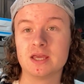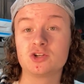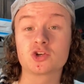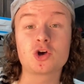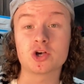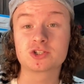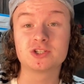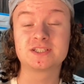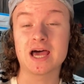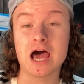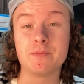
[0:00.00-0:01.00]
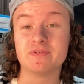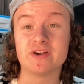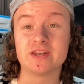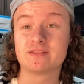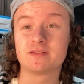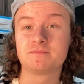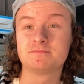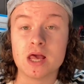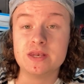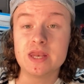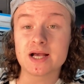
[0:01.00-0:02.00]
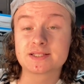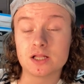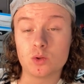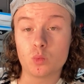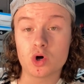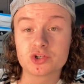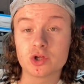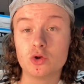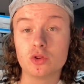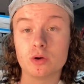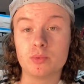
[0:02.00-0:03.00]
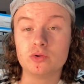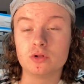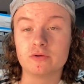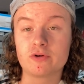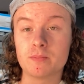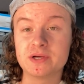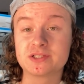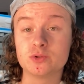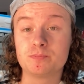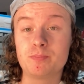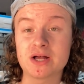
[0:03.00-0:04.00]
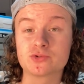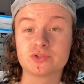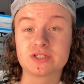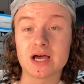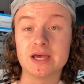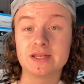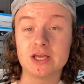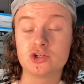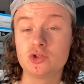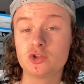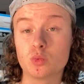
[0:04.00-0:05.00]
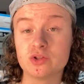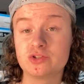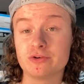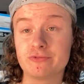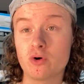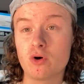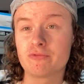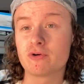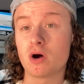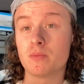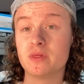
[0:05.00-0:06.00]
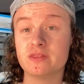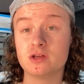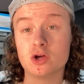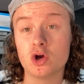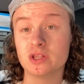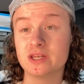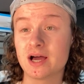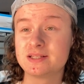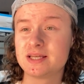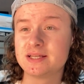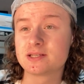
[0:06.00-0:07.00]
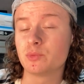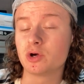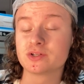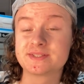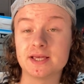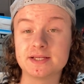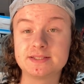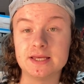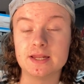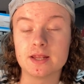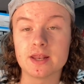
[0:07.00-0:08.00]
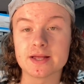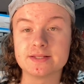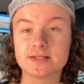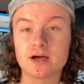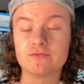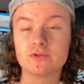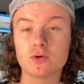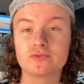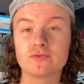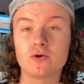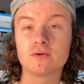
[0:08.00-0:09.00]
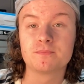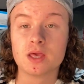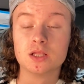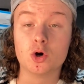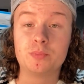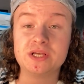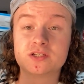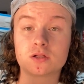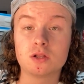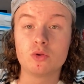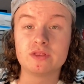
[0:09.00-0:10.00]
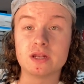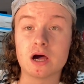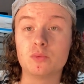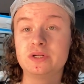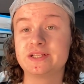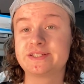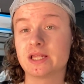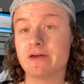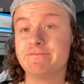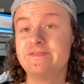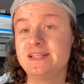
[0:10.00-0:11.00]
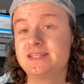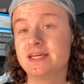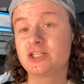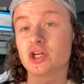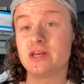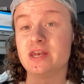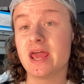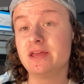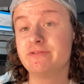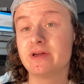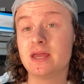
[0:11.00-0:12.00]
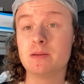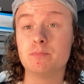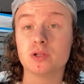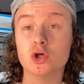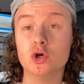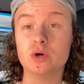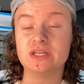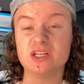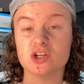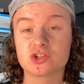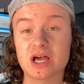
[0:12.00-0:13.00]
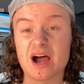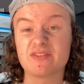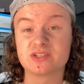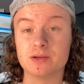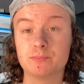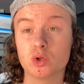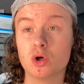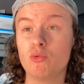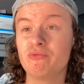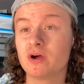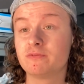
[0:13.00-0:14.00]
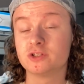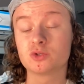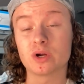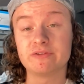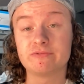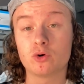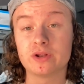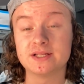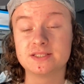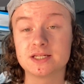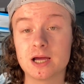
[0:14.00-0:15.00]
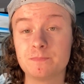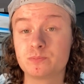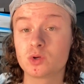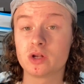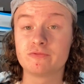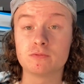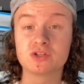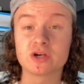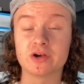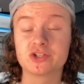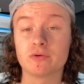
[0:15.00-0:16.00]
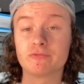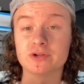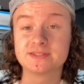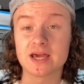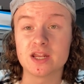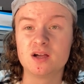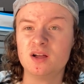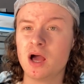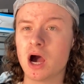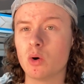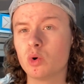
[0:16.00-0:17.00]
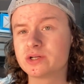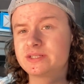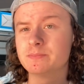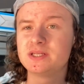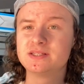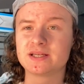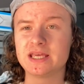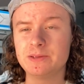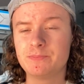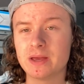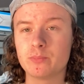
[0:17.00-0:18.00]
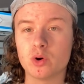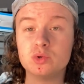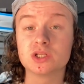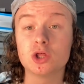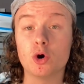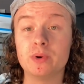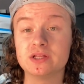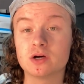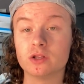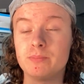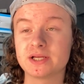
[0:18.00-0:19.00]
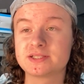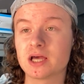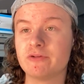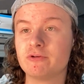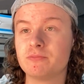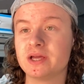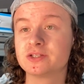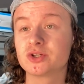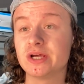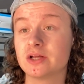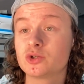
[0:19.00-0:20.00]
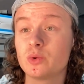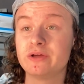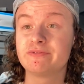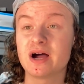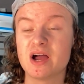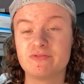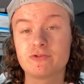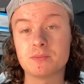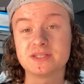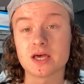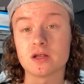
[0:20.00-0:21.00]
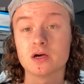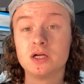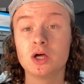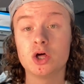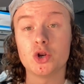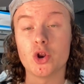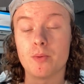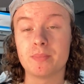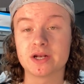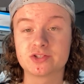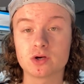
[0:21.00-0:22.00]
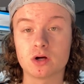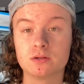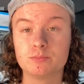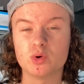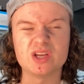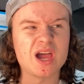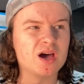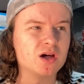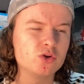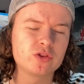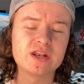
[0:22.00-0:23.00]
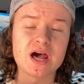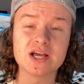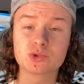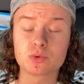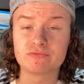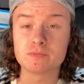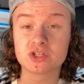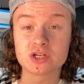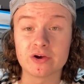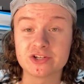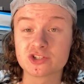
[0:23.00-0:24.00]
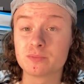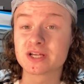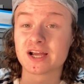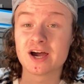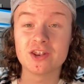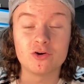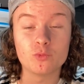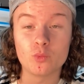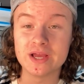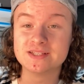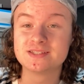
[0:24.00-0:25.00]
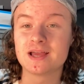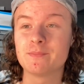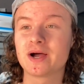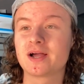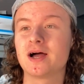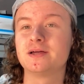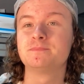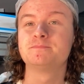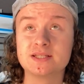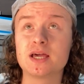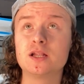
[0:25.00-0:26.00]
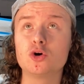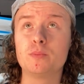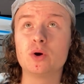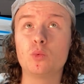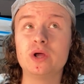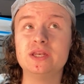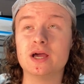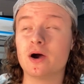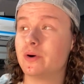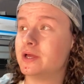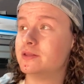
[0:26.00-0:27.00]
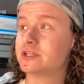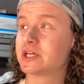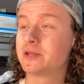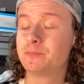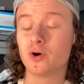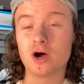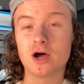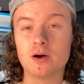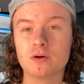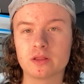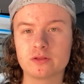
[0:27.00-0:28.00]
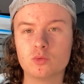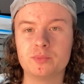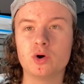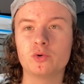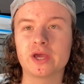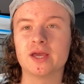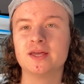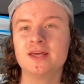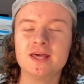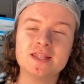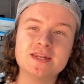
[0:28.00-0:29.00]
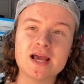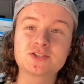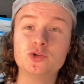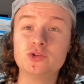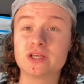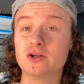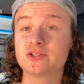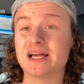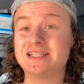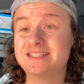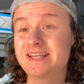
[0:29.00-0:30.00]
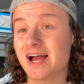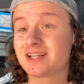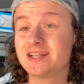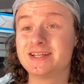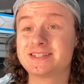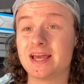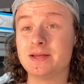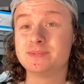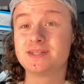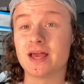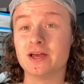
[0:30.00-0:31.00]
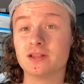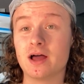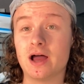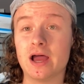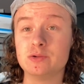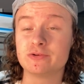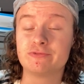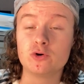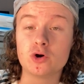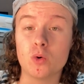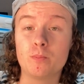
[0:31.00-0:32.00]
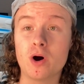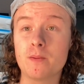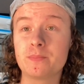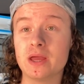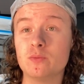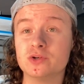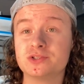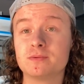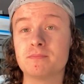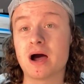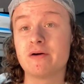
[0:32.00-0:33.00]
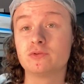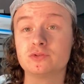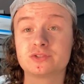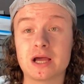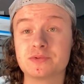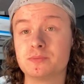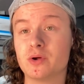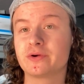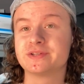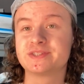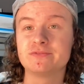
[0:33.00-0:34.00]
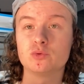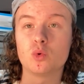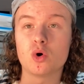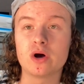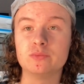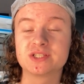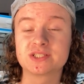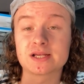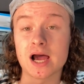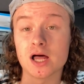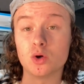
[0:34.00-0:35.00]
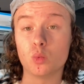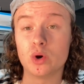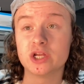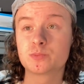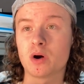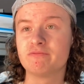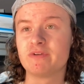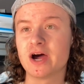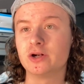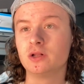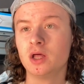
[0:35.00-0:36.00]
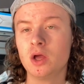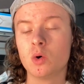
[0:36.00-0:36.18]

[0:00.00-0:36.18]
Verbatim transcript: Just cost us time, if anything. Next sale was another bundle of comics. It was Battle Tide issues one to four from the early nineties, and we got sixteen ninety-nine for those four. Little piece of clothing now, and we did sell a vintage navy blue Adidas half-zip pullover for twenty-four ninety-nine. Got it from the charity shop for a tenner. I was tempted to keep it, but it was a little bit on the big side for me. So yeah, twenty-five from a tenner. Not bad at all. But yeah, another nice one from the charity shops. I cannot wait to get back at it. It's getting a little bit windy out here in the shed, but uh, I think we'll be okay. Next two sales, exactly the same sale. Uh, it was a Funko Pop. It was Marvel's Captain America Civil War. It was Scarlet Witch Pop Vinyl.